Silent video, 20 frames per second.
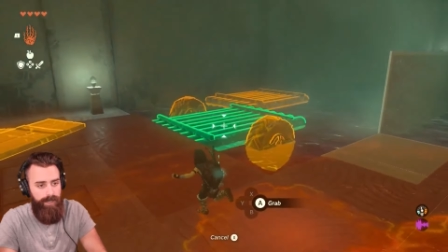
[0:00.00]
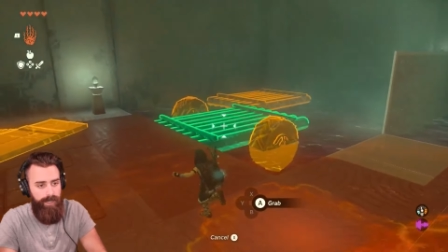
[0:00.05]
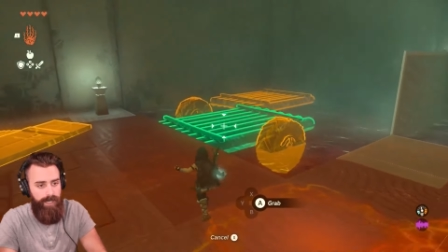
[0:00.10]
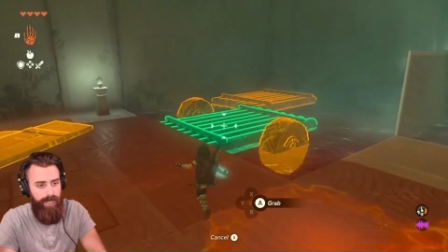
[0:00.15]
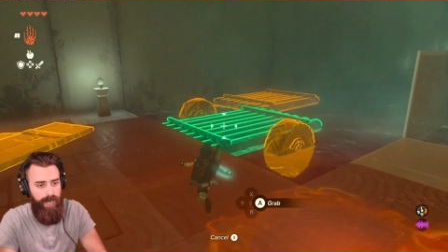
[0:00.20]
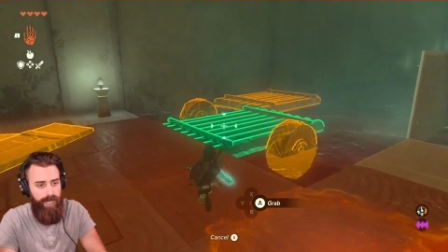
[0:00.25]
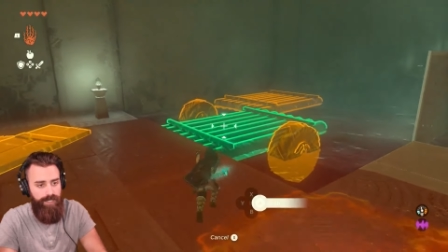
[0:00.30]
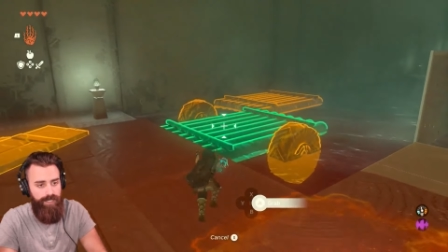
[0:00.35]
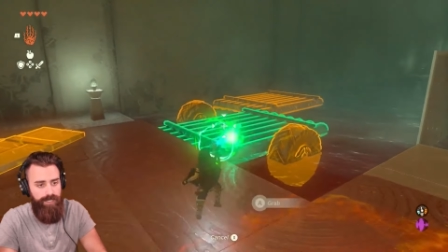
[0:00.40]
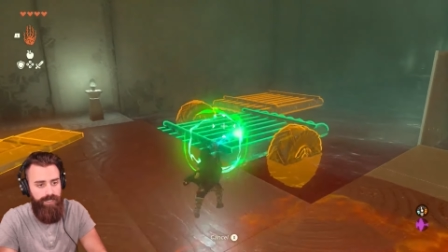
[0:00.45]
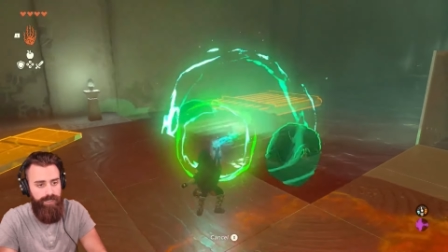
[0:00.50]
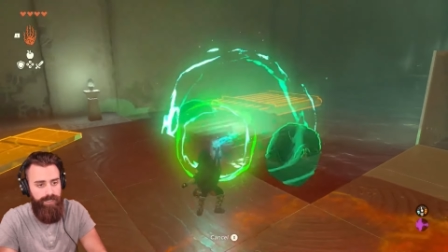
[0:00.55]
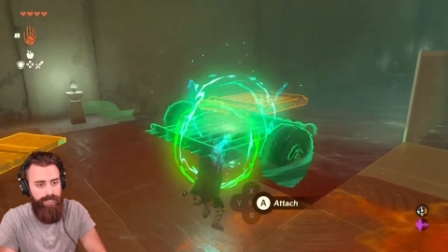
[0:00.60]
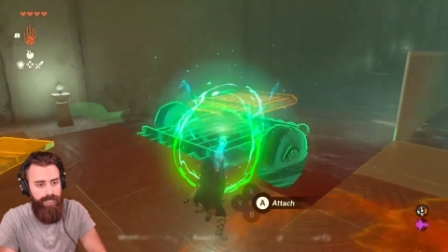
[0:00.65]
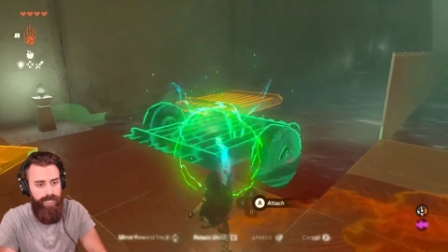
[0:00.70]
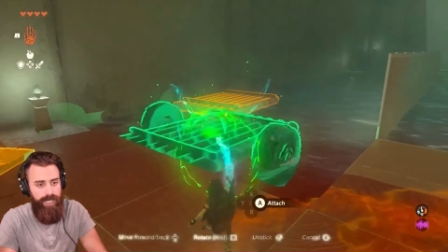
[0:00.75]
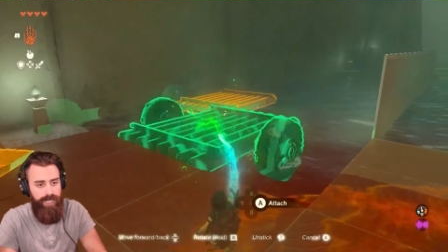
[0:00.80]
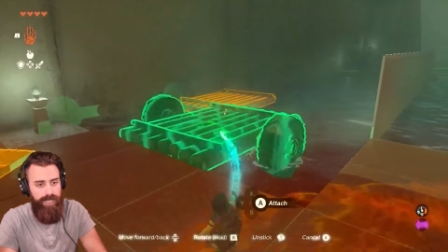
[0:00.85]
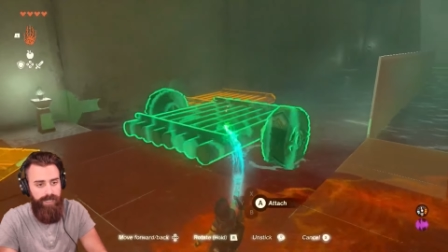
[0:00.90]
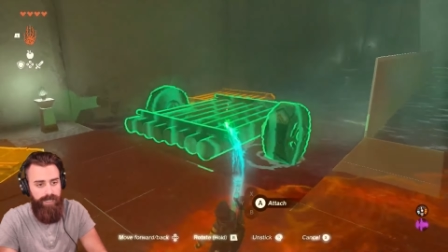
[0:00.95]
Can I
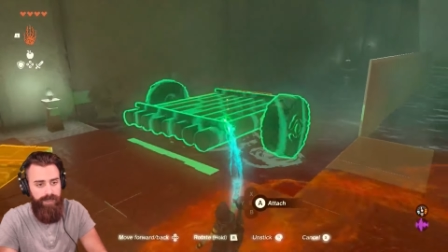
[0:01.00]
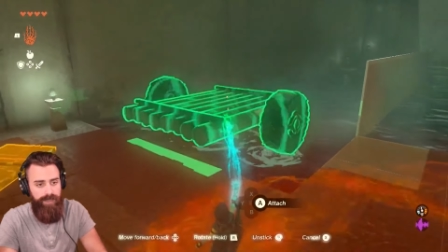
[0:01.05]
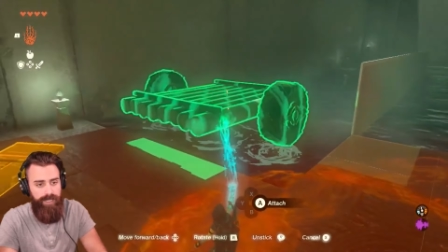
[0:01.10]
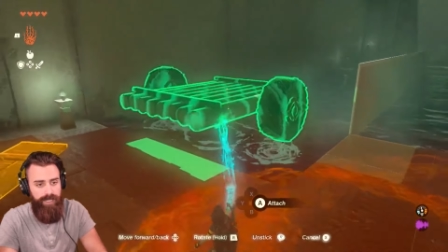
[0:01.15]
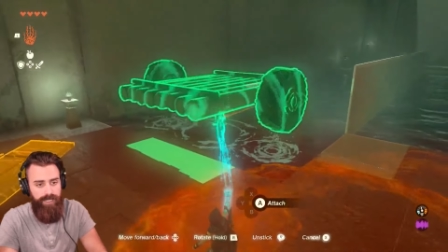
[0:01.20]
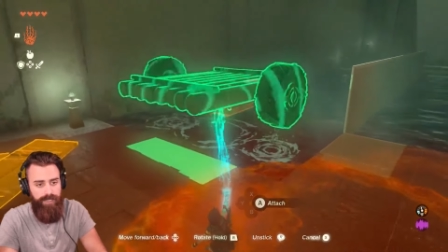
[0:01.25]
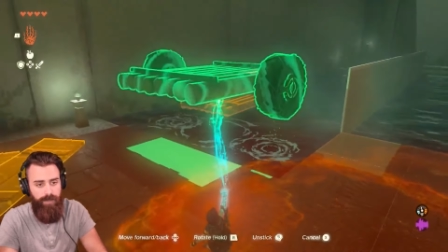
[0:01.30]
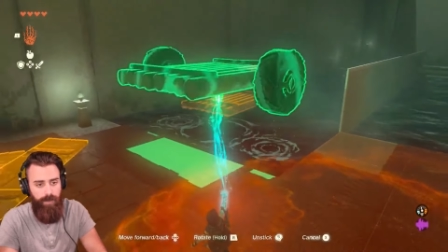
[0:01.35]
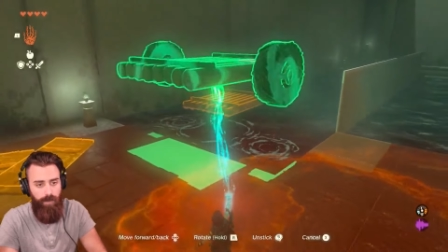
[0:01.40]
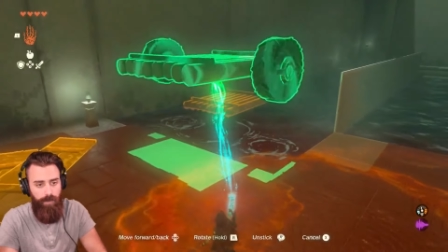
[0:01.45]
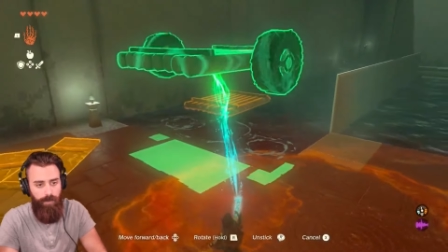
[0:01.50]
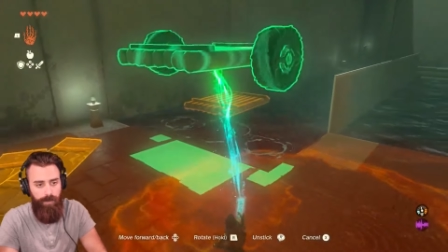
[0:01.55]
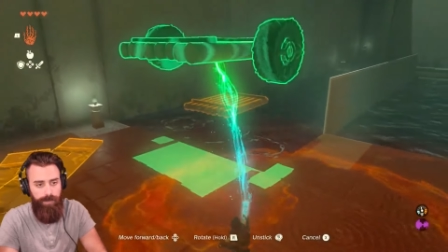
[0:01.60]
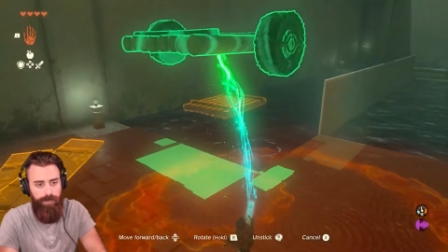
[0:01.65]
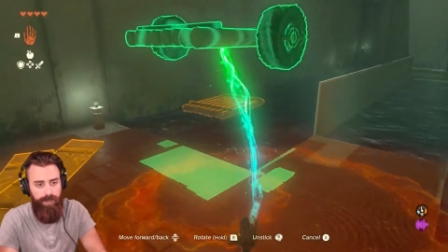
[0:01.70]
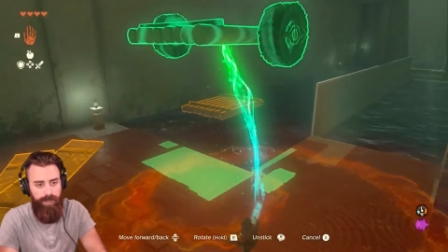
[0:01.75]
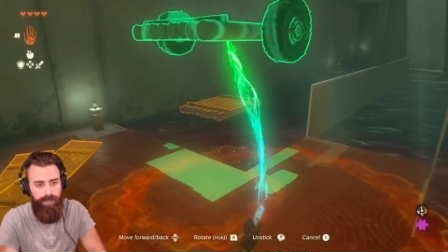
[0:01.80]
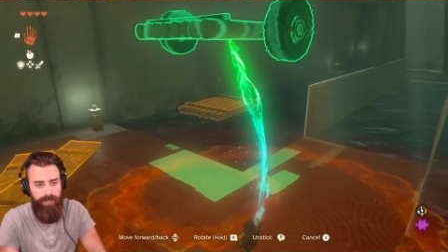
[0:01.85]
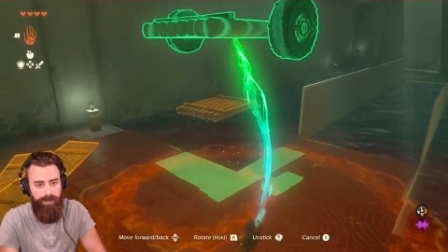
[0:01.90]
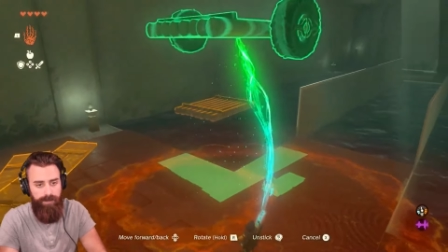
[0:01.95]
just take this whole
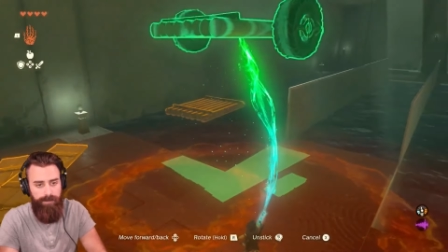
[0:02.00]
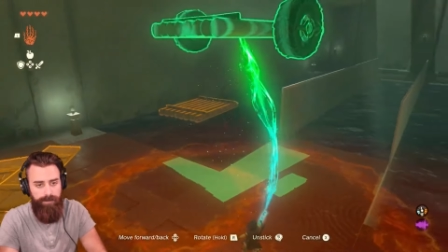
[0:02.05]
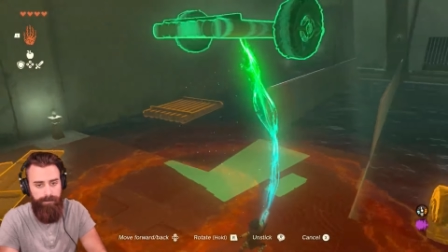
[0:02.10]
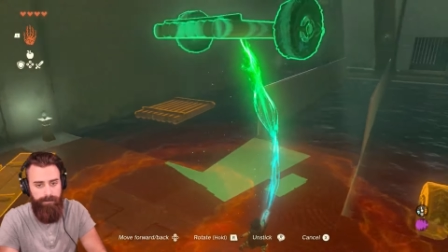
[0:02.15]
thing?